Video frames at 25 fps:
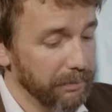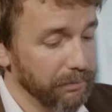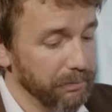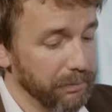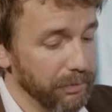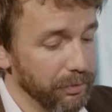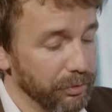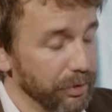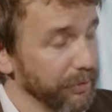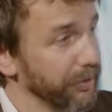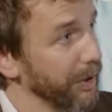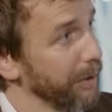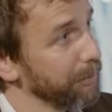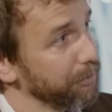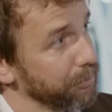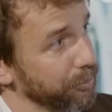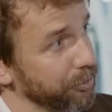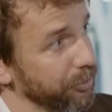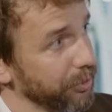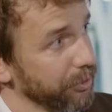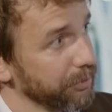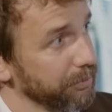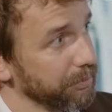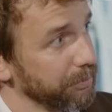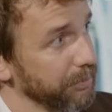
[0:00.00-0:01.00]

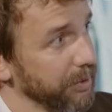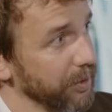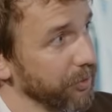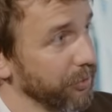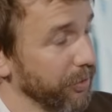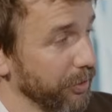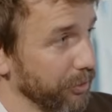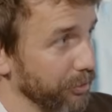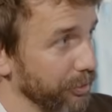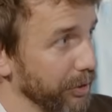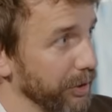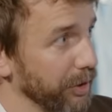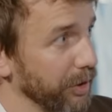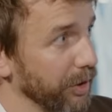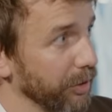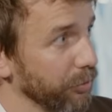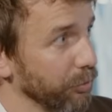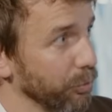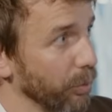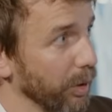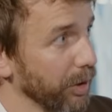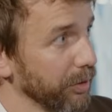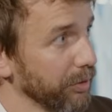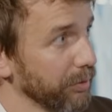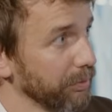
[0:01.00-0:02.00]
Redemption is the
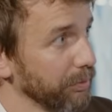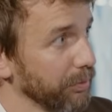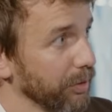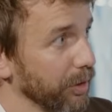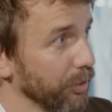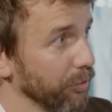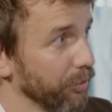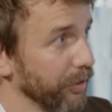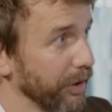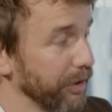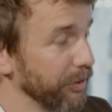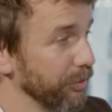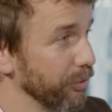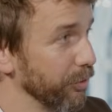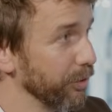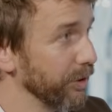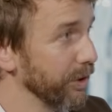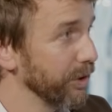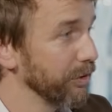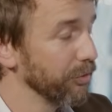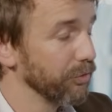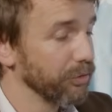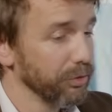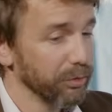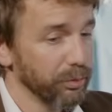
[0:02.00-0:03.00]
trickiest one because then you
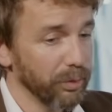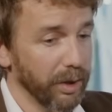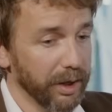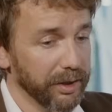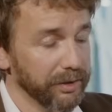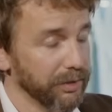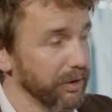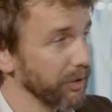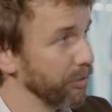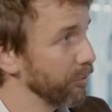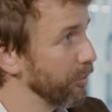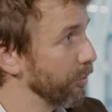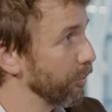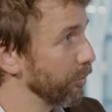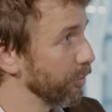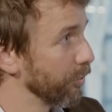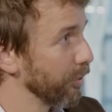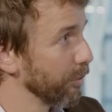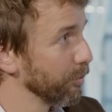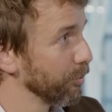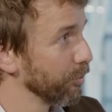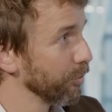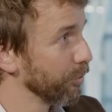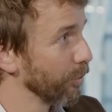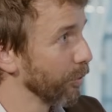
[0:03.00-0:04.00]
need 2 IT
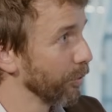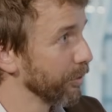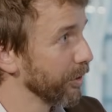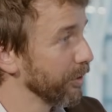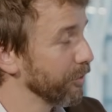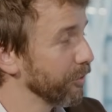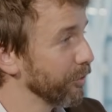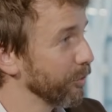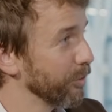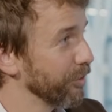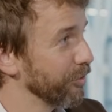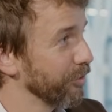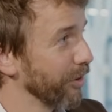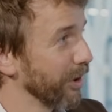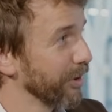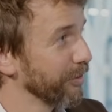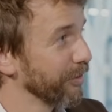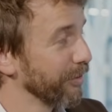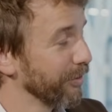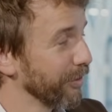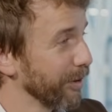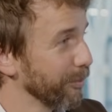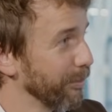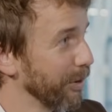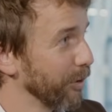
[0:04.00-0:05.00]
systems talking to each
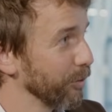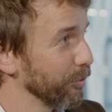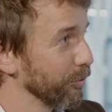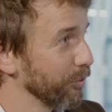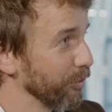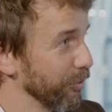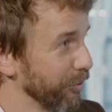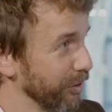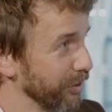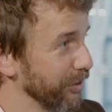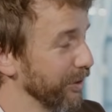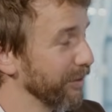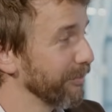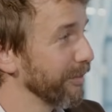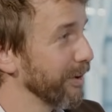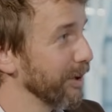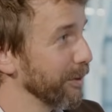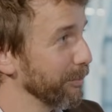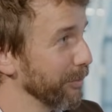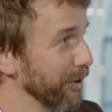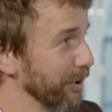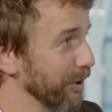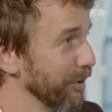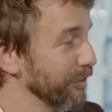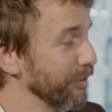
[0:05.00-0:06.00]
other about seat
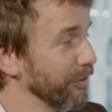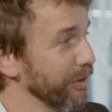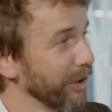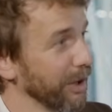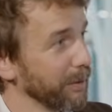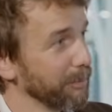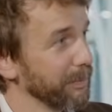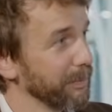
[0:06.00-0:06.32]
availability and